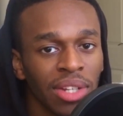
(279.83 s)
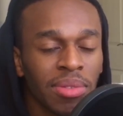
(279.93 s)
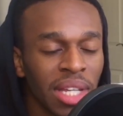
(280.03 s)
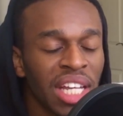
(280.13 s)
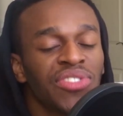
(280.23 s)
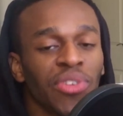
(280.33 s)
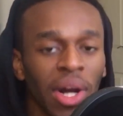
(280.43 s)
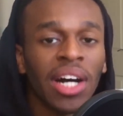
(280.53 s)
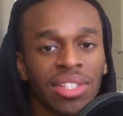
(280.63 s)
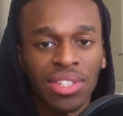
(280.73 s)
Like, you know what I'm saying?
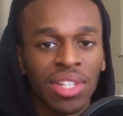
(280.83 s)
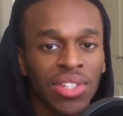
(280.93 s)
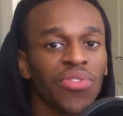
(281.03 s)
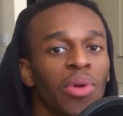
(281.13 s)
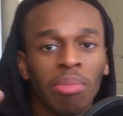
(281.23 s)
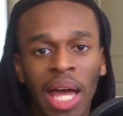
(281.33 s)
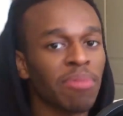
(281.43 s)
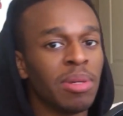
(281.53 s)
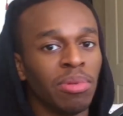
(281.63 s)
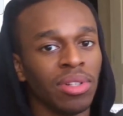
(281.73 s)
It's for us. It's for
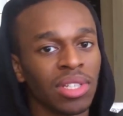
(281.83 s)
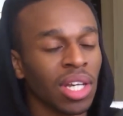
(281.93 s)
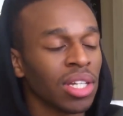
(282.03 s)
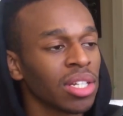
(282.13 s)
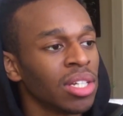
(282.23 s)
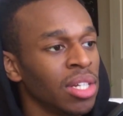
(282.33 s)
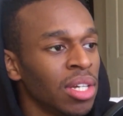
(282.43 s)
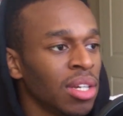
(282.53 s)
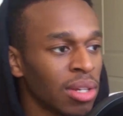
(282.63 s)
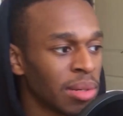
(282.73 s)
black people. It's like,
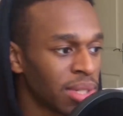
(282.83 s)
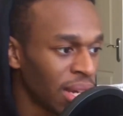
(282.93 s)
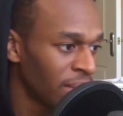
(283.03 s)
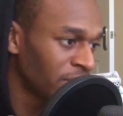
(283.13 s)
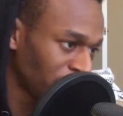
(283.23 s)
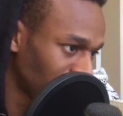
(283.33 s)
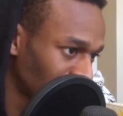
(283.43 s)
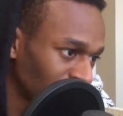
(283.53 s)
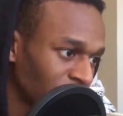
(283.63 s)
you know what I'm saying?